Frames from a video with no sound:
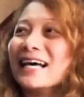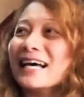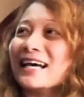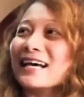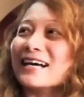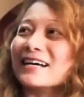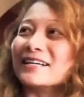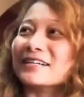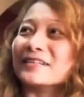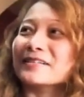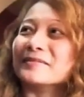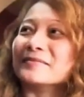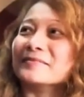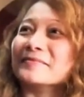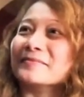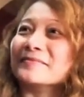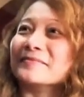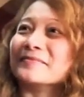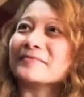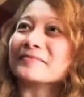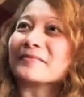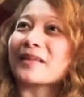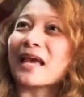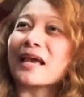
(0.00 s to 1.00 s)

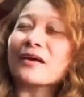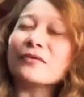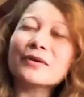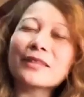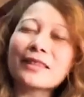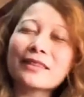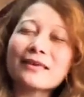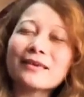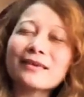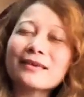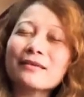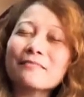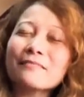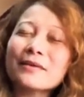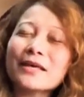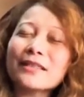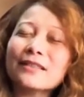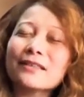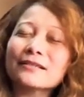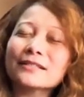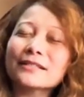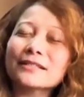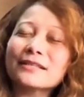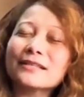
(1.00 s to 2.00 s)
I would think about
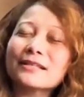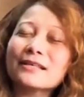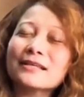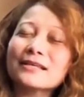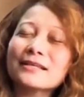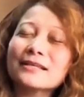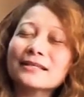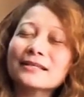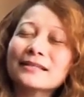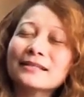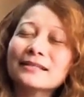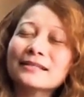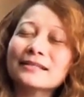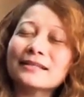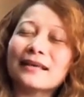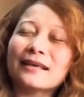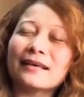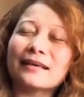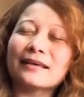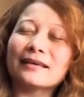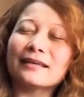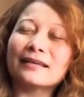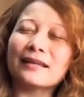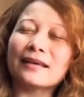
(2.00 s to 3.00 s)
those things,
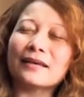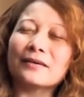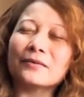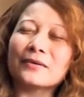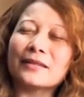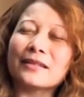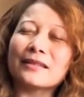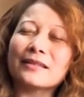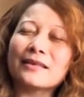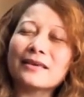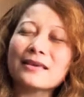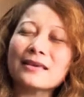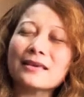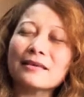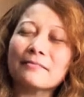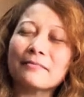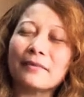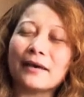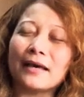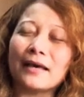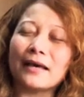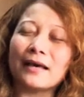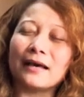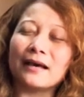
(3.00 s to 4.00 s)
and I would think
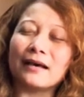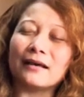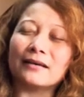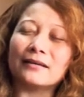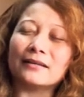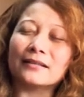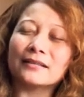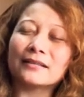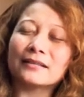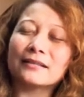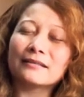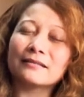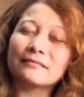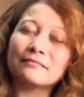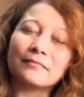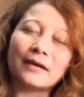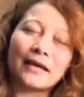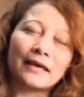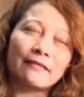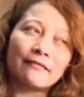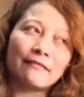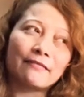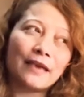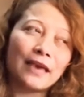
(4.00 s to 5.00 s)
about
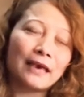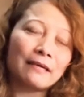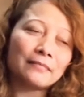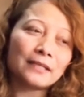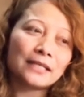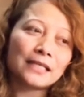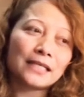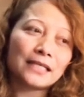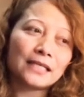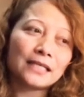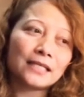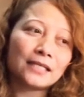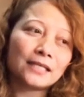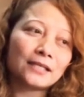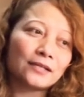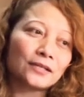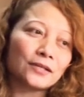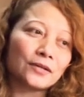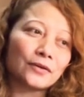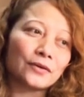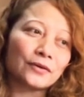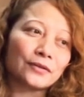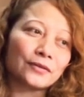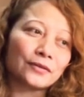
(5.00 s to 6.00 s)
my family. You
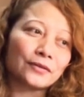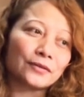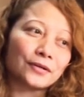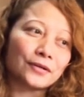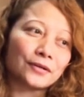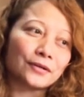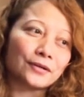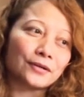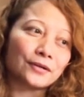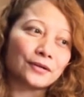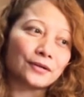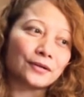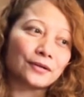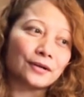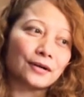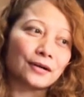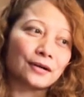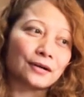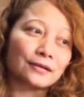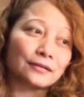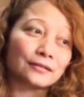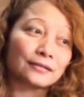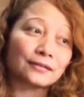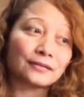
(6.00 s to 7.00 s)
know, there
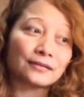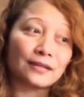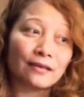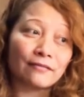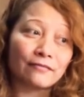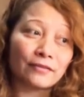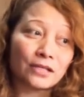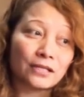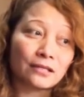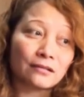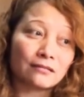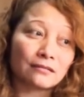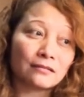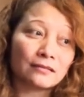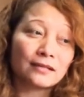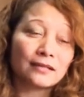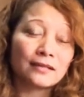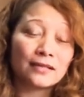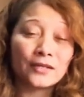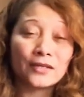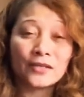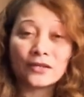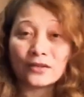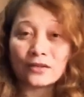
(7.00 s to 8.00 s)
are 7
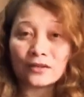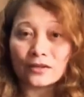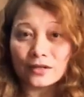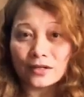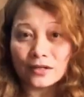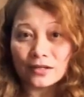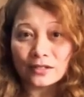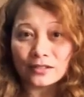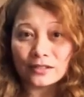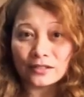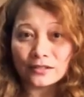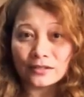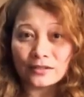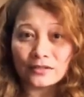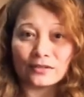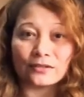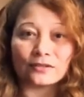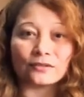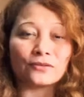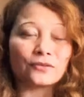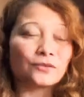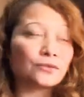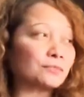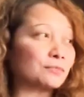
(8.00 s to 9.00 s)
girls
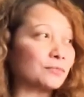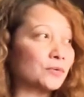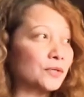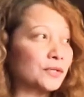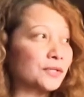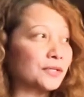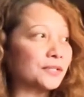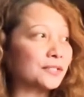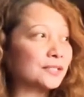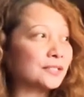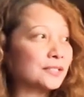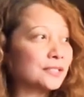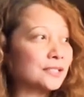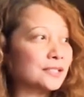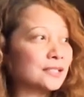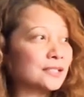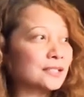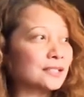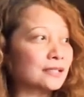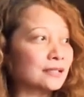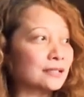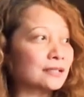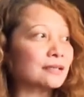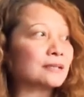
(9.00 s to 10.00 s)
and 2 boys.
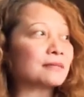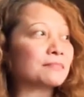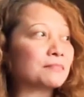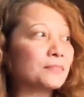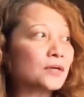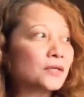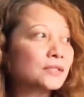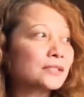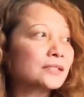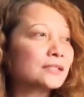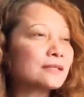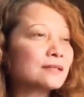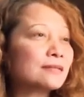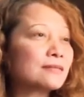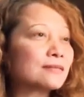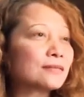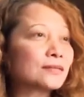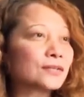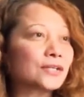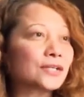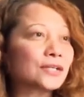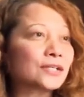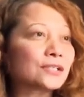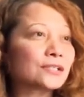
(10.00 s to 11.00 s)
Mostly the
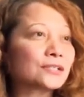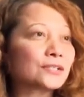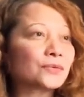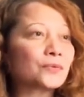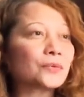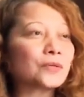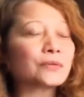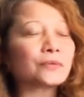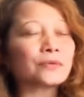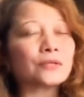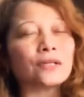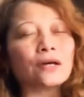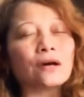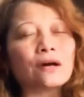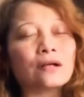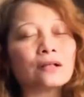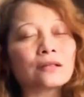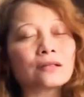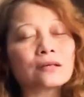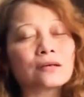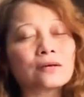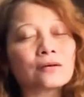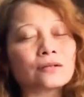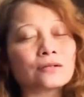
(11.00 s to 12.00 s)
girls, we would
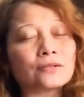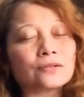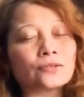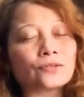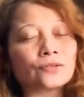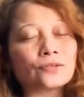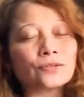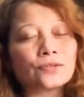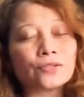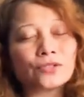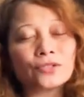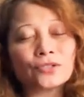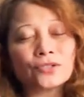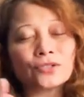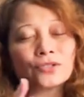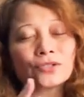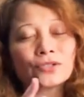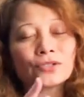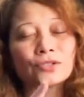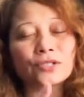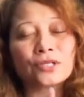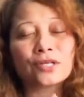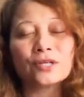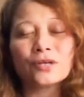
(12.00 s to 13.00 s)
all go to
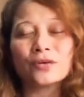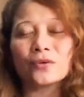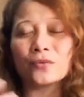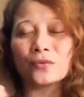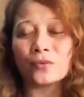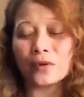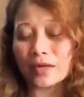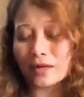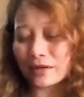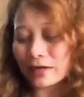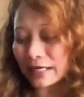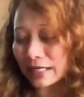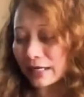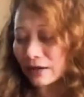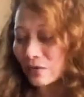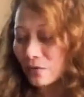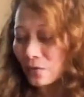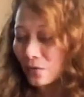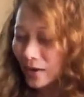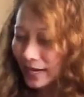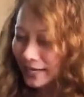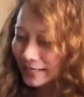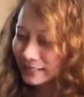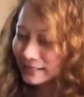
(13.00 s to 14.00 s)
church wearing
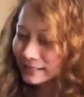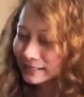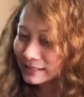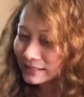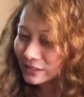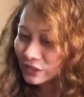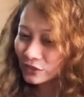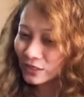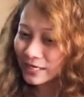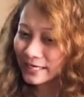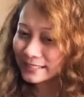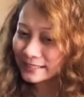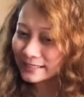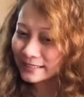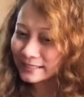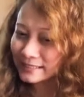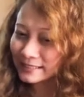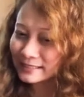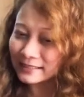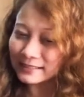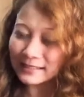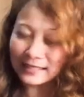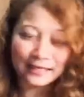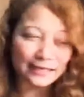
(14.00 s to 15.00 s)
white
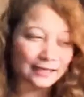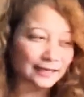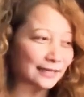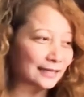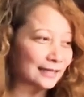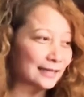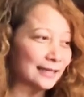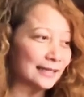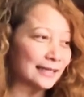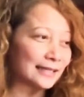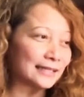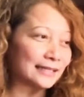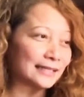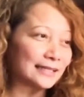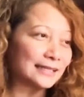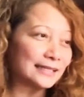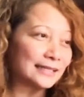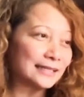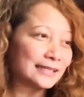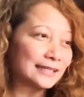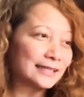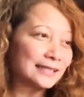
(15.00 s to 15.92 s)
dress, and